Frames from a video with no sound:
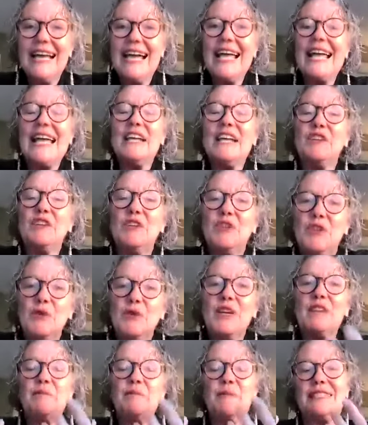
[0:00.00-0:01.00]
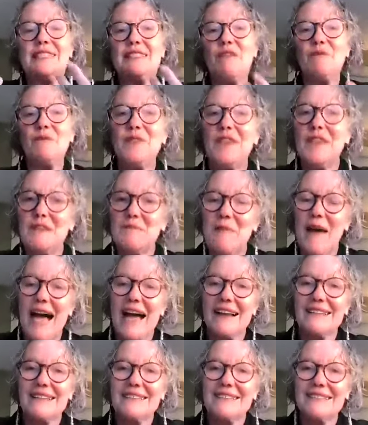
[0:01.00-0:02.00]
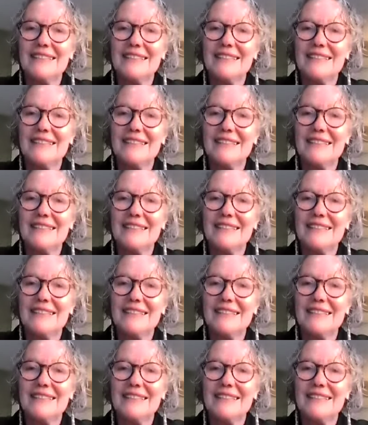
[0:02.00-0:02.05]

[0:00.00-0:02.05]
And you give me some feedback.